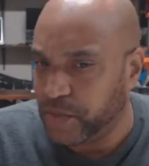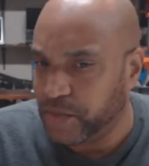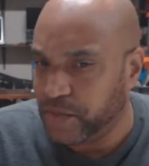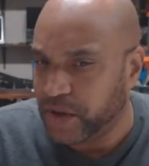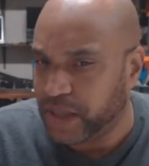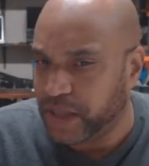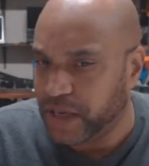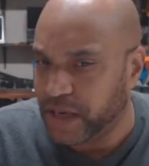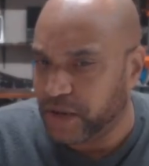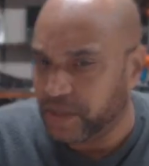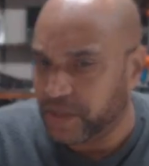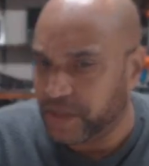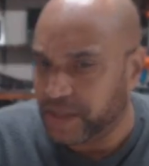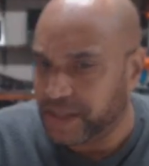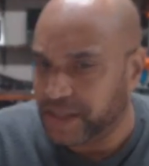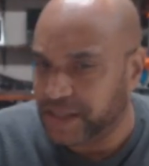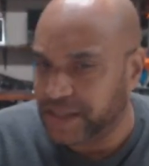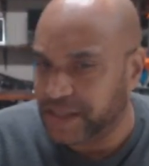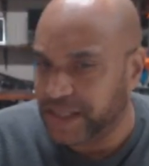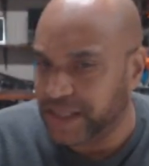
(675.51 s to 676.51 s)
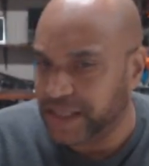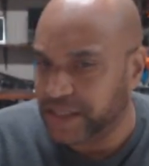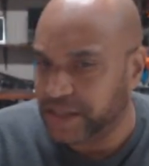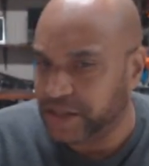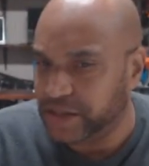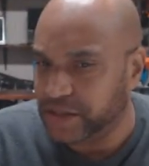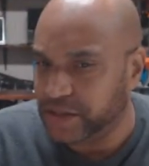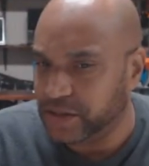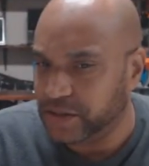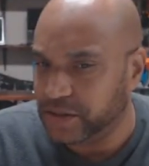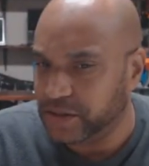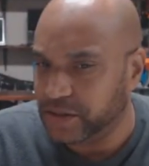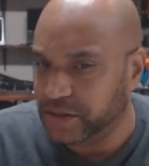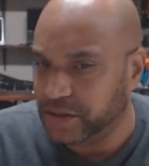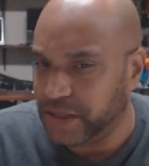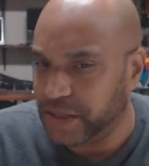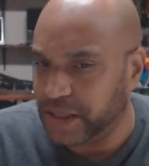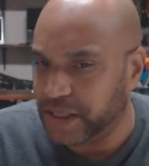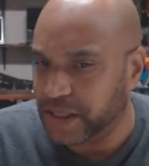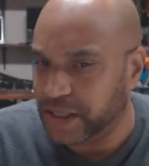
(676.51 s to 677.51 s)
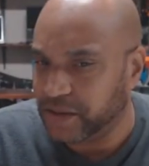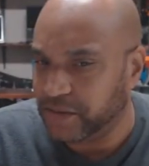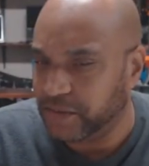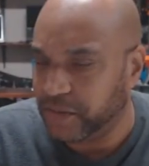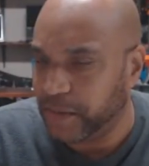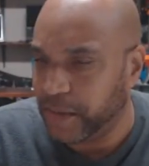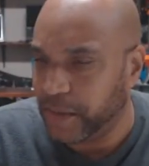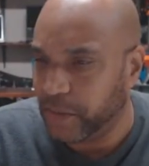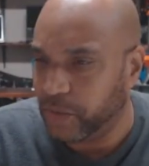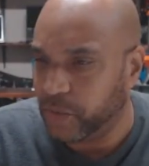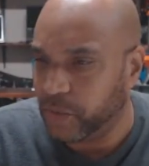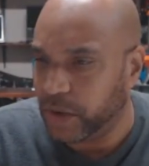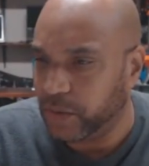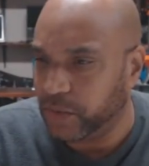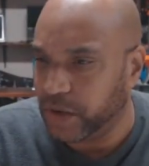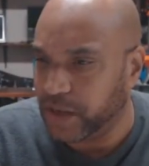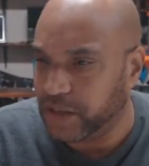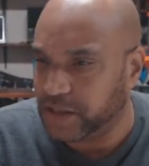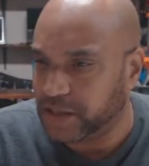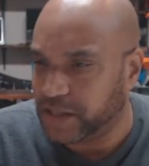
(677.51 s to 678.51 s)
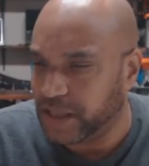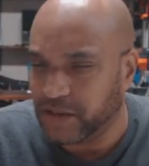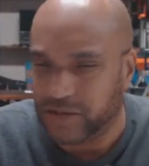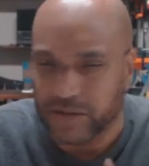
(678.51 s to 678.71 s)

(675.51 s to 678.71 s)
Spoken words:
one more thing I wanted to say to you, and I don't remember what it was.